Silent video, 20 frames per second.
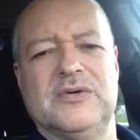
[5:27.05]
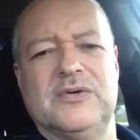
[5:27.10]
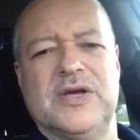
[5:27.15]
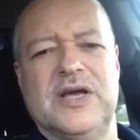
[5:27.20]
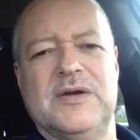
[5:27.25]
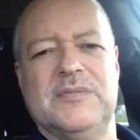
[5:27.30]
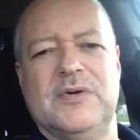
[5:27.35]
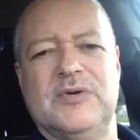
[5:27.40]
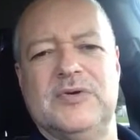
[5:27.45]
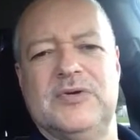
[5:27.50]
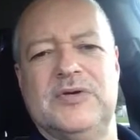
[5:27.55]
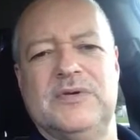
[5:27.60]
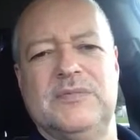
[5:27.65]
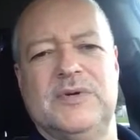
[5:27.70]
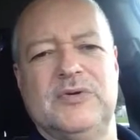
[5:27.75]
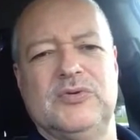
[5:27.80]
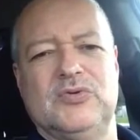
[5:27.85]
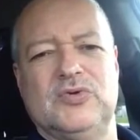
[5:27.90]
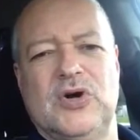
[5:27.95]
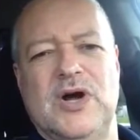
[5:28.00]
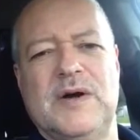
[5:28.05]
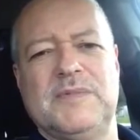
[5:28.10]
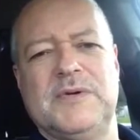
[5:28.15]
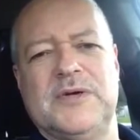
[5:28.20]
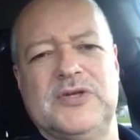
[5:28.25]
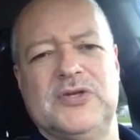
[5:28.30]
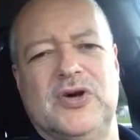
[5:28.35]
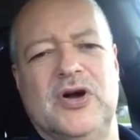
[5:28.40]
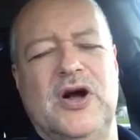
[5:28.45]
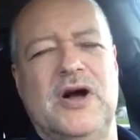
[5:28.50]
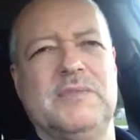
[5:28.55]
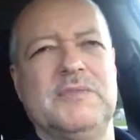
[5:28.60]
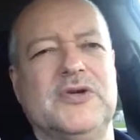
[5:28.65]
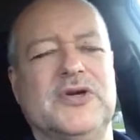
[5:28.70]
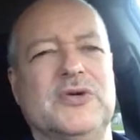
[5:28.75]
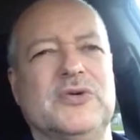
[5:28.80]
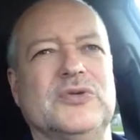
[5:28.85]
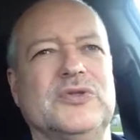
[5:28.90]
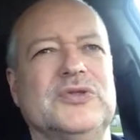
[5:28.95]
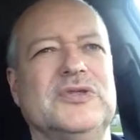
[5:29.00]
Okay, about dropping
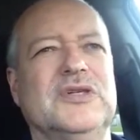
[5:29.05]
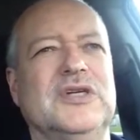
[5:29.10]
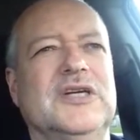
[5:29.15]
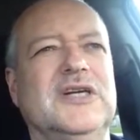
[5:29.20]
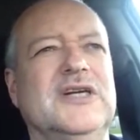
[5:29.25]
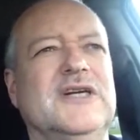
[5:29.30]
dominoes.